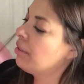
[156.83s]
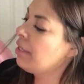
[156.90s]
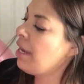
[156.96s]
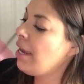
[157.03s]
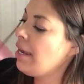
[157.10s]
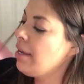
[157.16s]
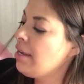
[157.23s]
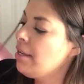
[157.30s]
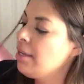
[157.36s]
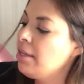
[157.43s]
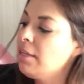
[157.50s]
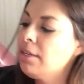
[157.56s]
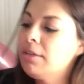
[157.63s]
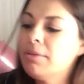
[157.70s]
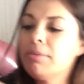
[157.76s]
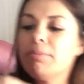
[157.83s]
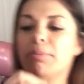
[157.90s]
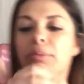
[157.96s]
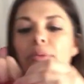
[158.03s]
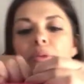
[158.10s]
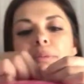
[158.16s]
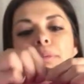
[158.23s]
Okay,
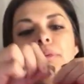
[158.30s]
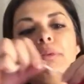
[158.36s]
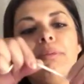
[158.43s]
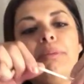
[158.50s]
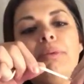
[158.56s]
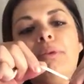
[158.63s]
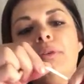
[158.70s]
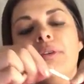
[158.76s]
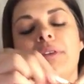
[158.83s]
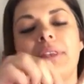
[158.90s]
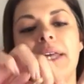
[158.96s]
pull, pull, pull.